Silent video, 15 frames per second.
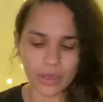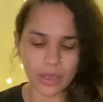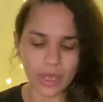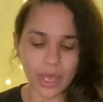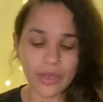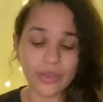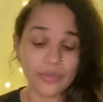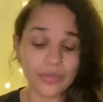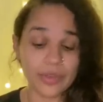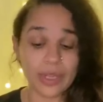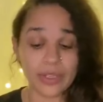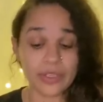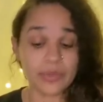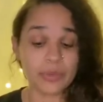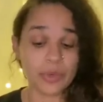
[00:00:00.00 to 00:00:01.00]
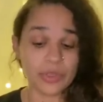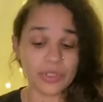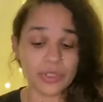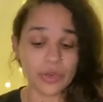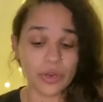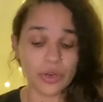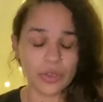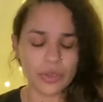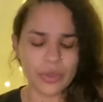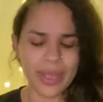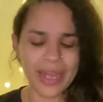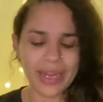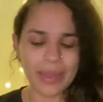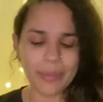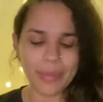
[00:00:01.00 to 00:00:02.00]
I do feel like this person hurt you.
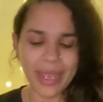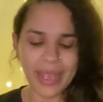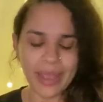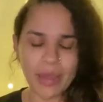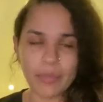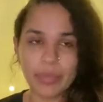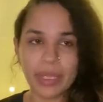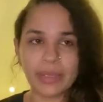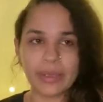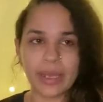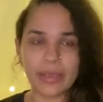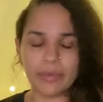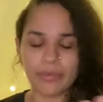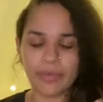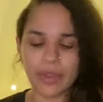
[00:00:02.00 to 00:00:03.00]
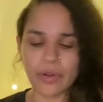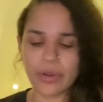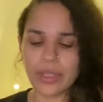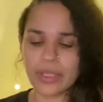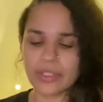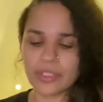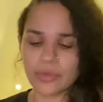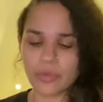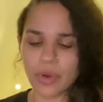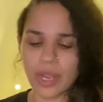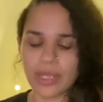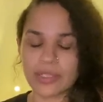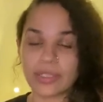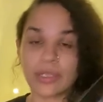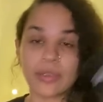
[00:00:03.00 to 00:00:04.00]
And it may have been like very
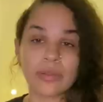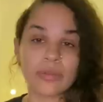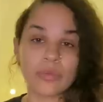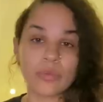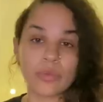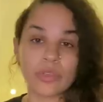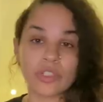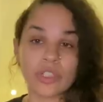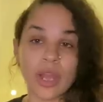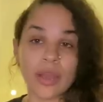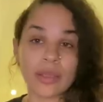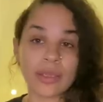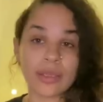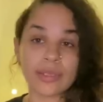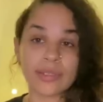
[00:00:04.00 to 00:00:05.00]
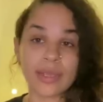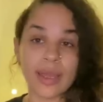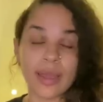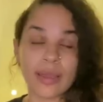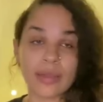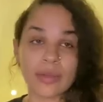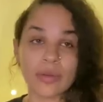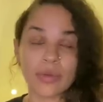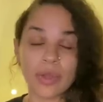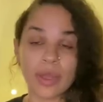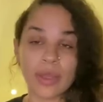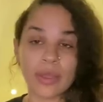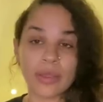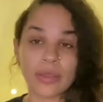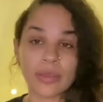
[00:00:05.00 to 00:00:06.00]
surprising with shocking attack.
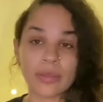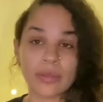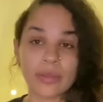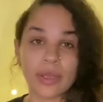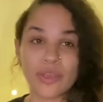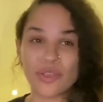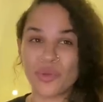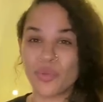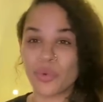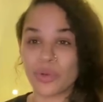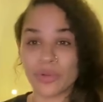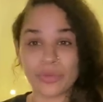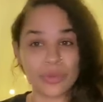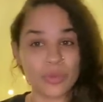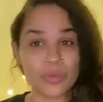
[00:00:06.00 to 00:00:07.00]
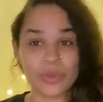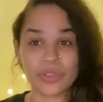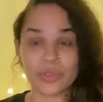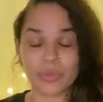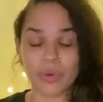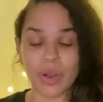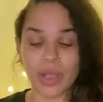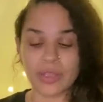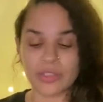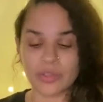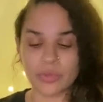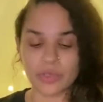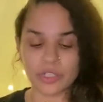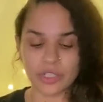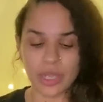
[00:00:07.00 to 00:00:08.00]
Okay. Like you were surprised. You
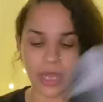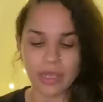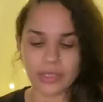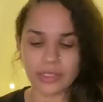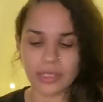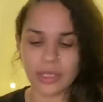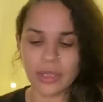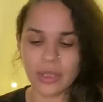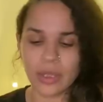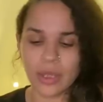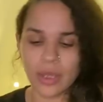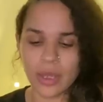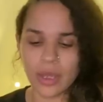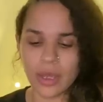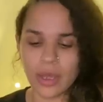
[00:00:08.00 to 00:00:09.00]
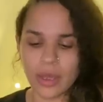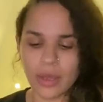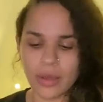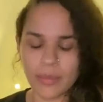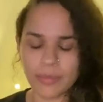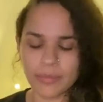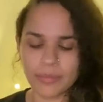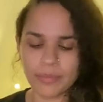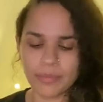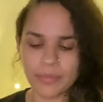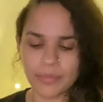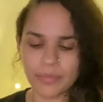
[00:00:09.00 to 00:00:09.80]
were shocked. I'm